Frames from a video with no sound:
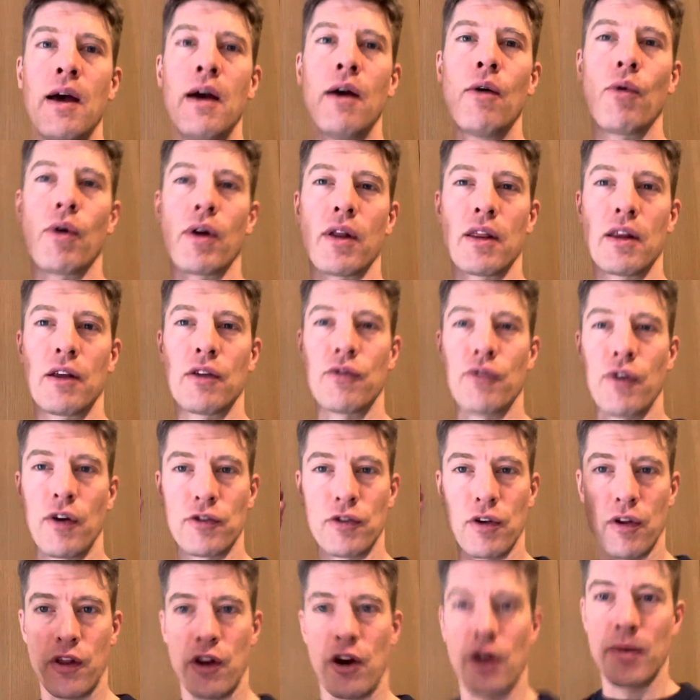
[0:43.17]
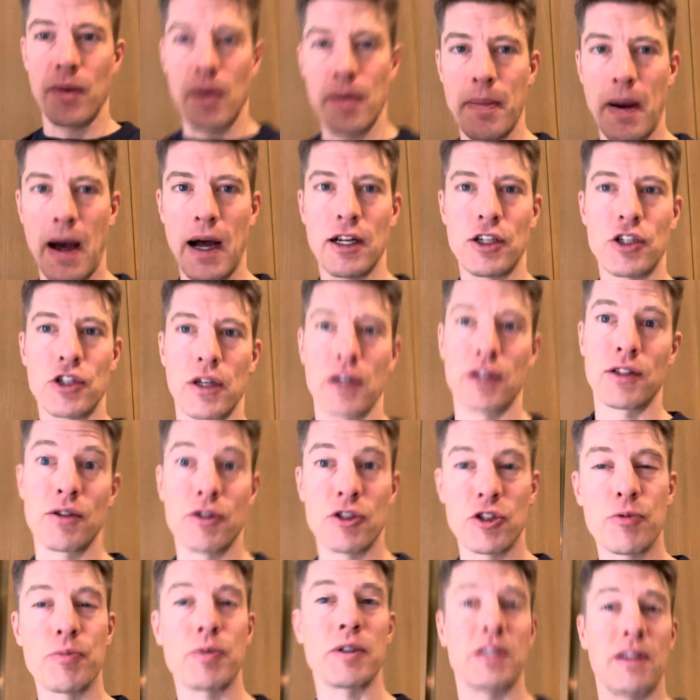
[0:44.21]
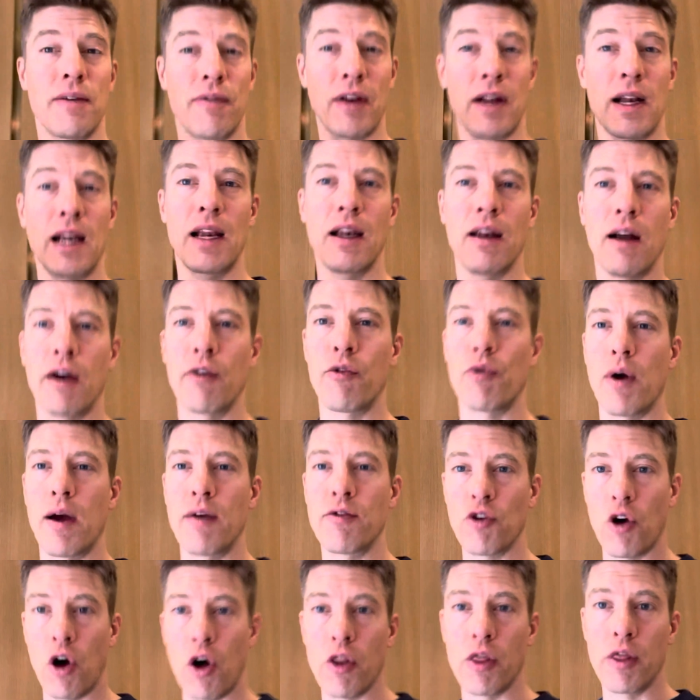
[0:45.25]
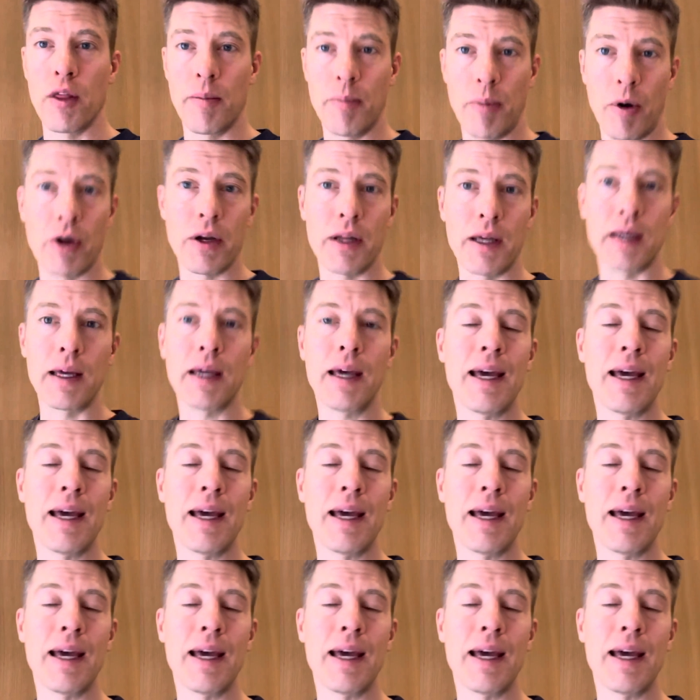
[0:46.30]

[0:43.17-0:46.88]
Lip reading: one of these phototherapy patches, specifically Lifewaves, on the body.